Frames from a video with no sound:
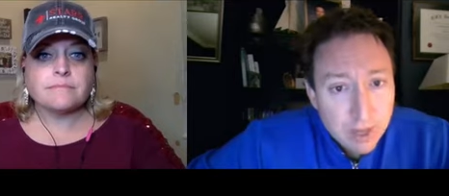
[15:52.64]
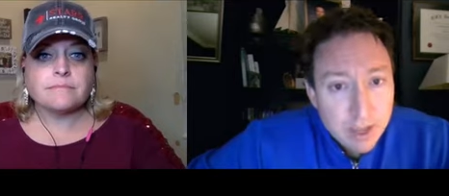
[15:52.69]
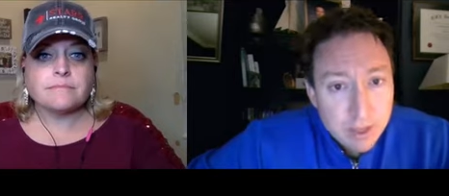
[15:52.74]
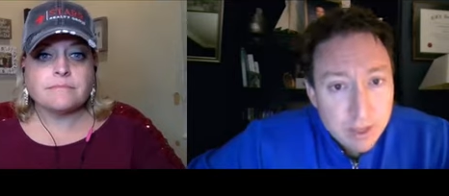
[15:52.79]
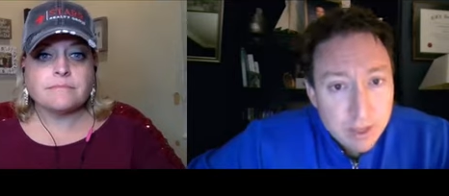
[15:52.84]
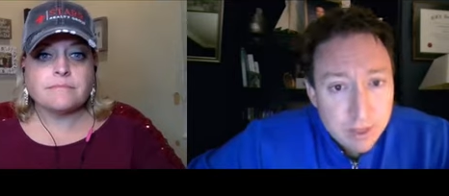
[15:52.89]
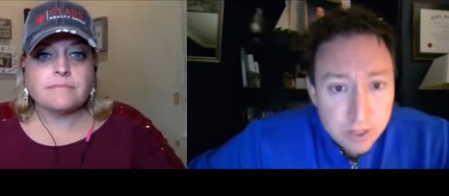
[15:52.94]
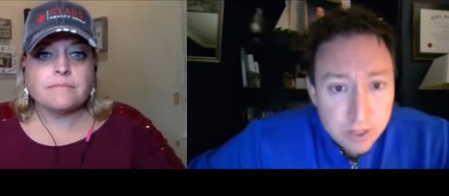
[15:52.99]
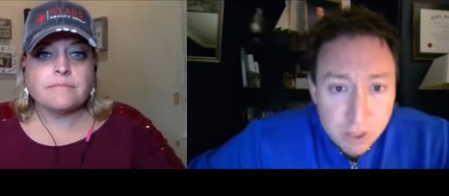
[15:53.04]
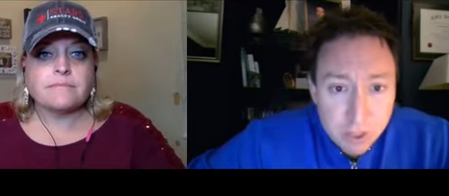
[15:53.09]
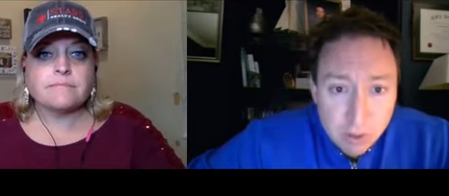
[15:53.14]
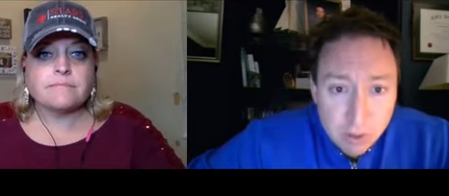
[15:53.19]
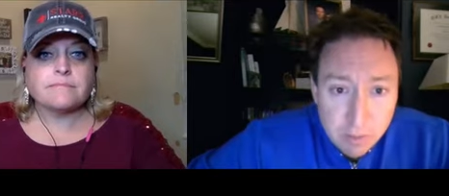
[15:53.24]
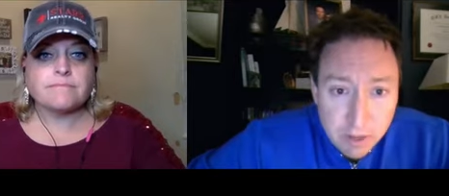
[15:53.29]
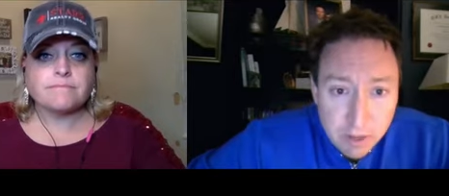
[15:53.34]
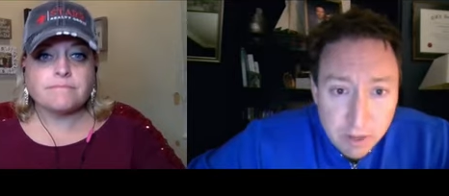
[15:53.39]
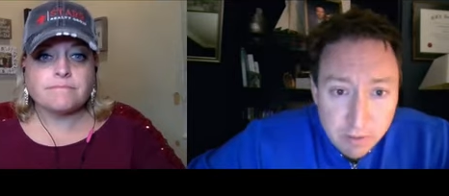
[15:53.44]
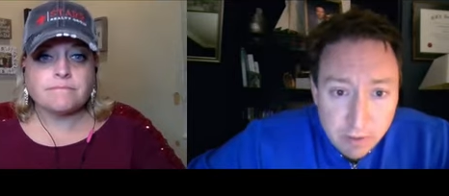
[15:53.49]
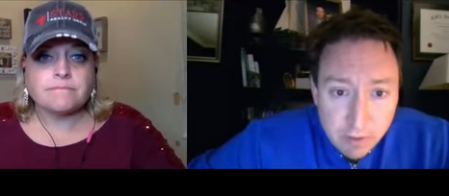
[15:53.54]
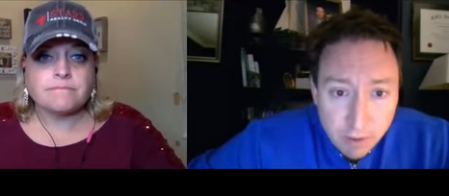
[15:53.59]
Speaker 1: this could
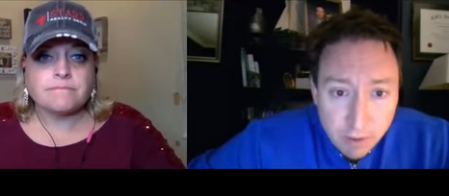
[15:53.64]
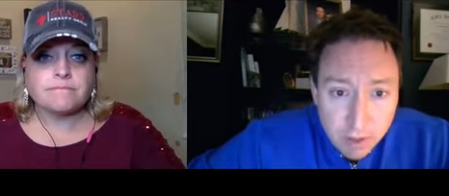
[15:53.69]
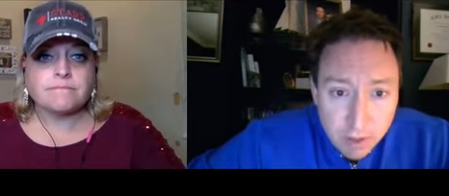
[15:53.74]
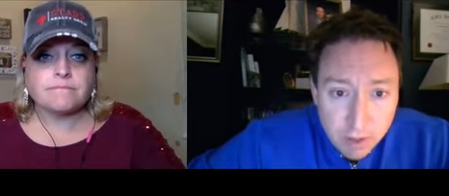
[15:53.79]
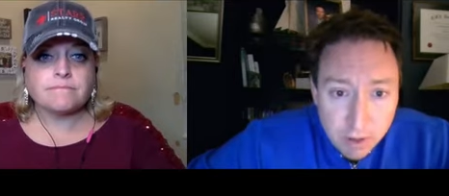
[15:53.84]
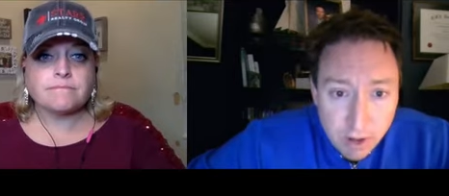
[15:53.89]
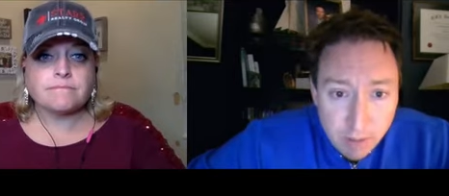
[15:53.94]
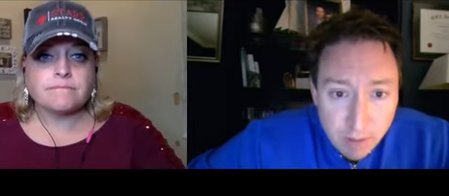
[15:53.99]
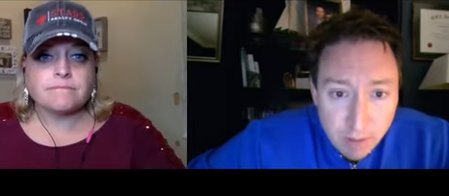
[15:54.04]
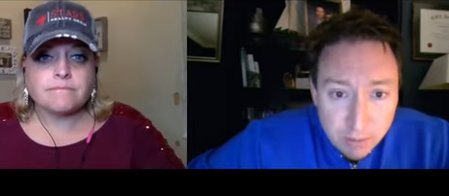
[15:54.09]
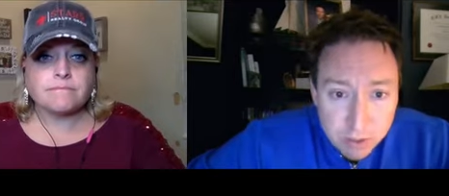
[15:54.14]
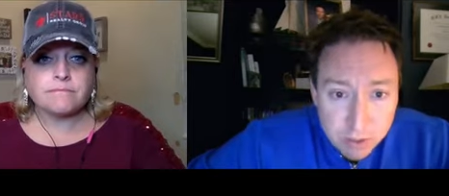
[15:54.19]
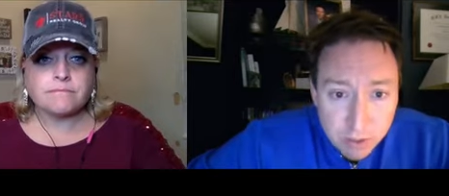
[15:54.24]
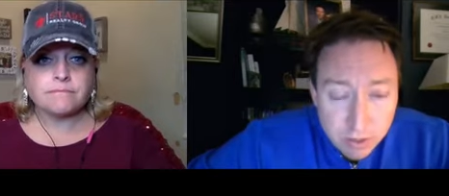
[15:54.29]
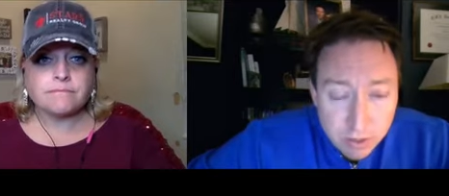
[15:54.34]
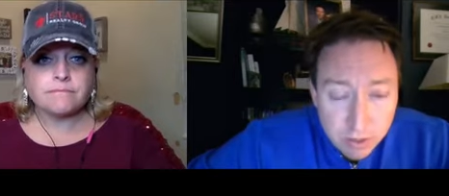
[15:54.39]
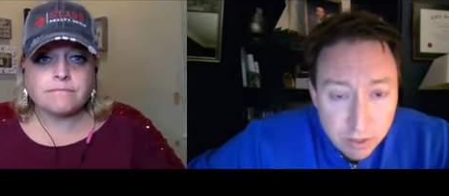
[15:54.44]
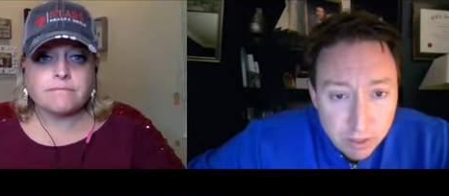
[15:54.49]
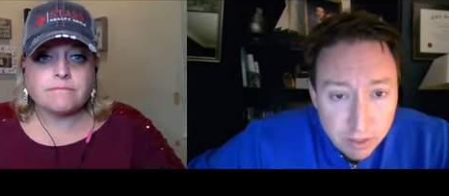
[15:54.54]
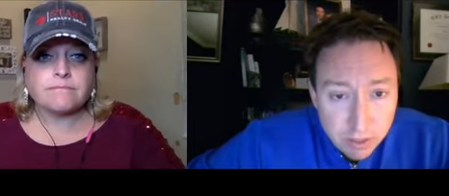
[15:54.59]
be a very good
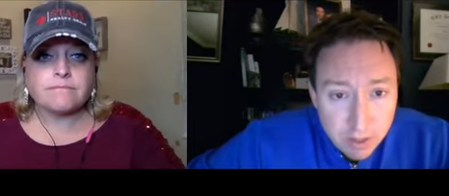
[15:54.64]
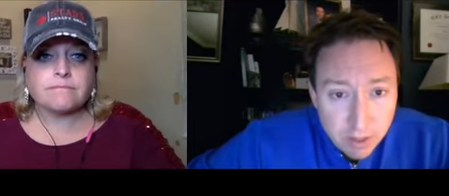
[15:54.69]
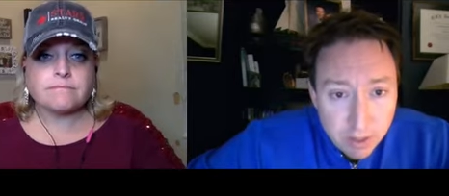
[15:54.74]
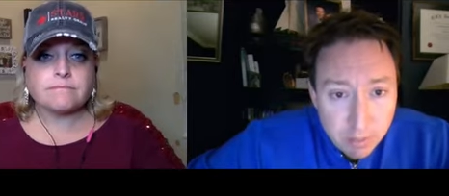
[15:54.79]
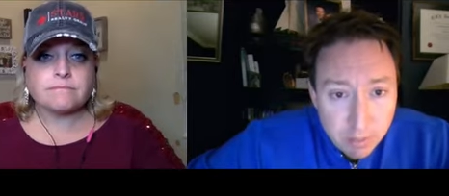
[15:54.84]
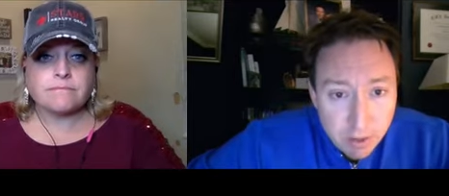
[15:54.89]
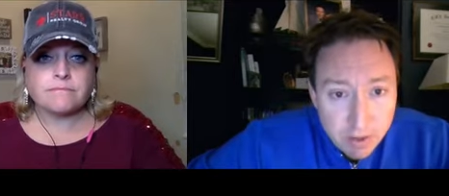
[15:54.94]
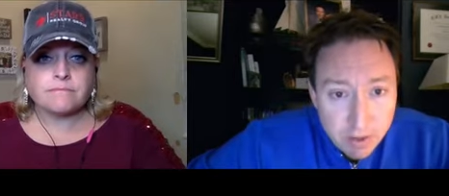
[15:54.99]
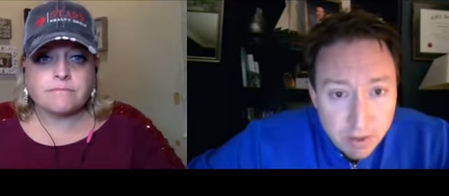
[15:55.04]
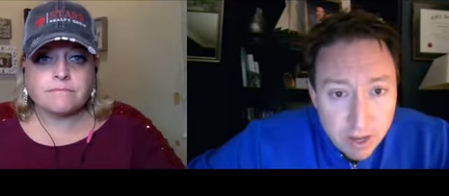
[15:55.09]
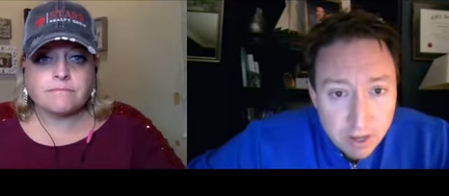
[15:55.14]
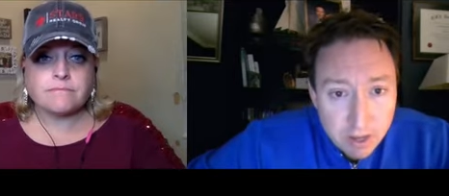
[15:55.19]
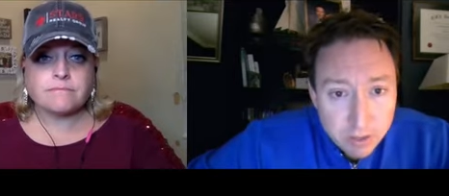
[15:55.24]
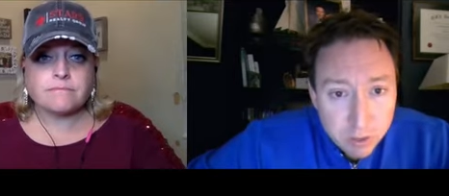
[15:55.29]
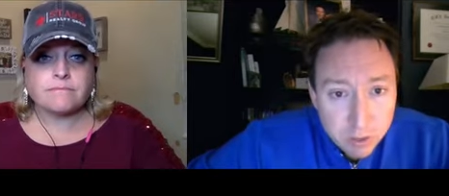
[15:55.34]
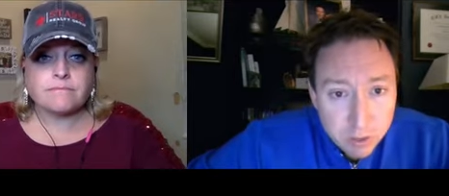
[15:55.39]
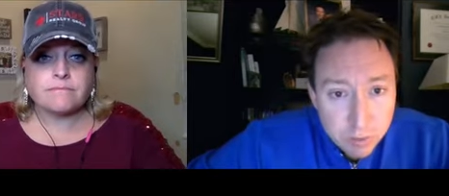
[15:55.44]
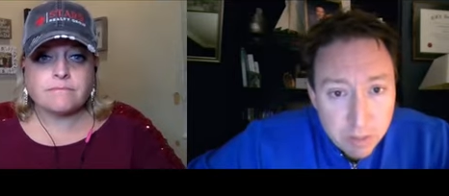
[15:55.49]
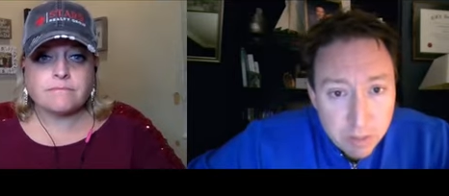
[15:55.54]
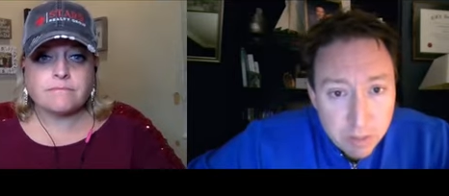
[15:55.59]
opportunity to think about getting
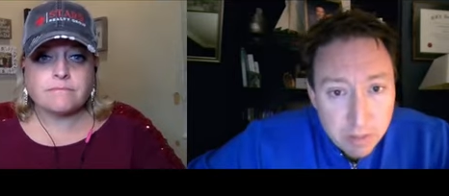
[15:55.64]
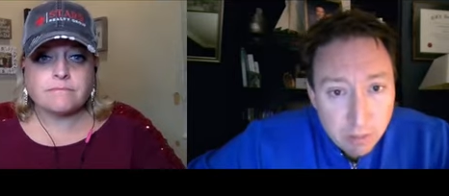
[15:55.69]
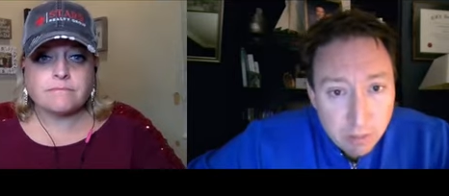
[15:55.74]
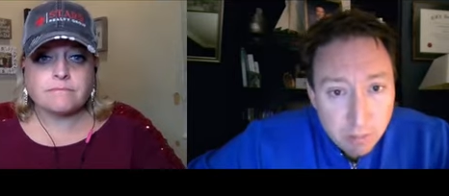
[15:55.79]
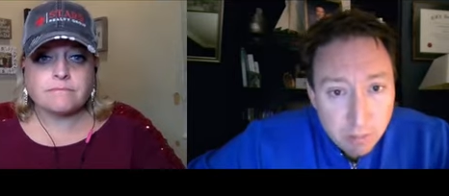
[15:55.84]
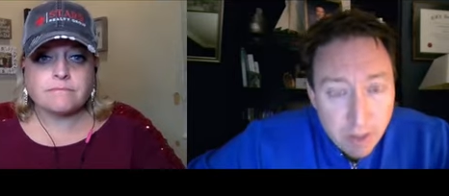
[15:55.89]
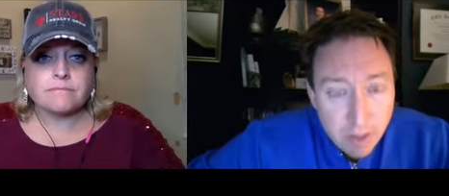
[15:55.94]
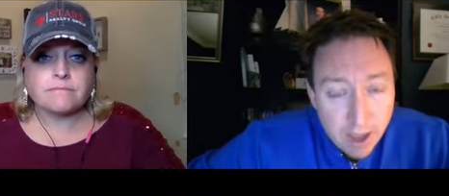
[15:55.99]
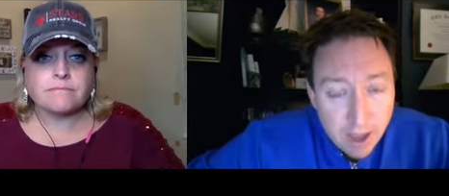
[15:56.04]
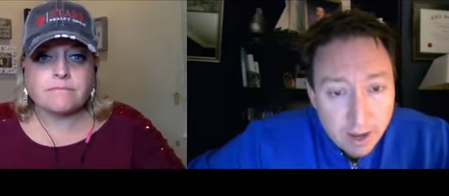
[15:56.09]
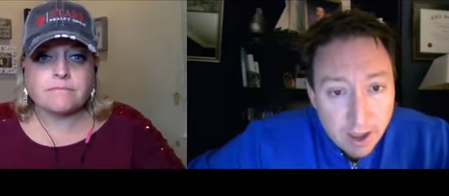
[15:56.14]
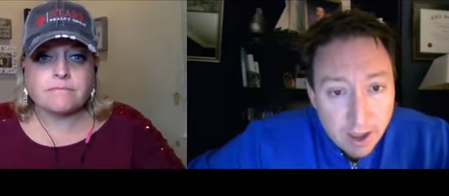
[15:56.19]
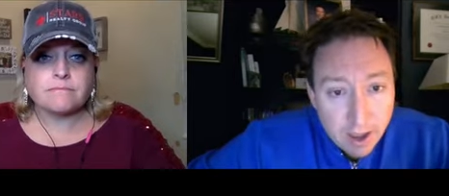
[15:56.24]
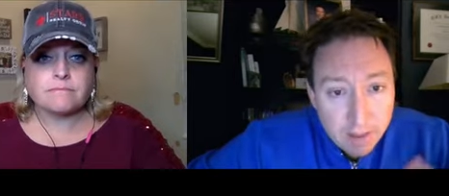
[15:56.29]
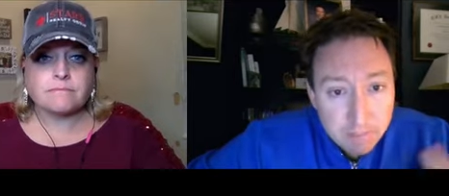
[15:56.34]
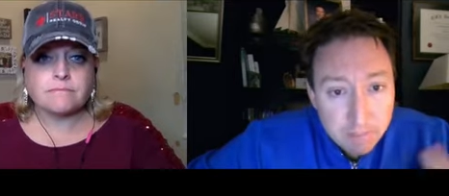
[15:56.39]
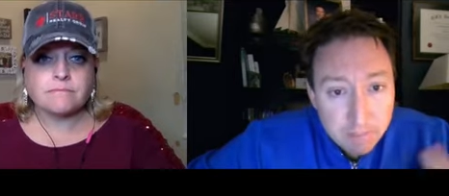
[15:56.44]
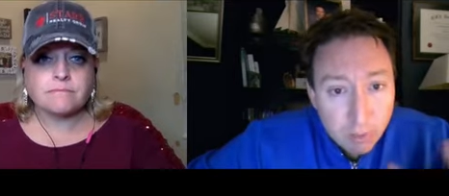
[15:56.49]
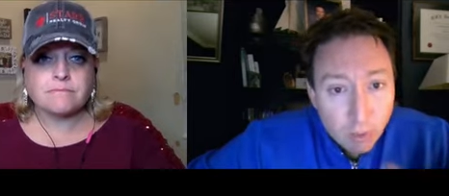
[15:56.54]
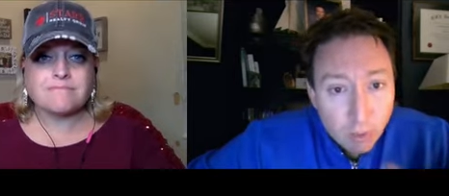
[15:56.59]
those people back
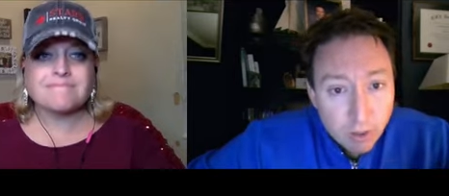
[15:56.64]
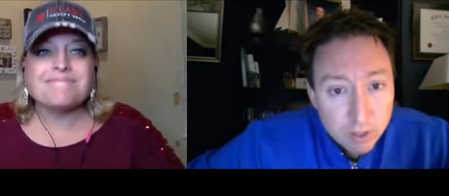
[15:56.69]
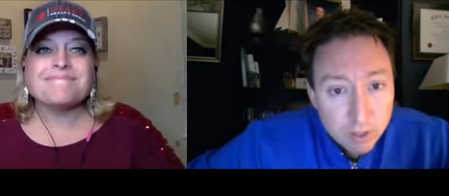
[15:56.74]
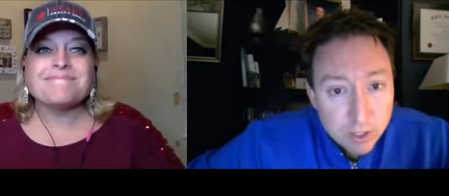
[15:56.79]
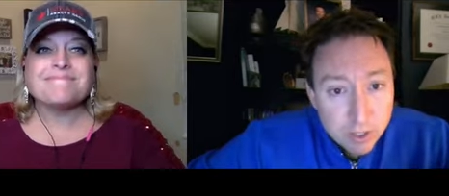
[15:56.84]
on board.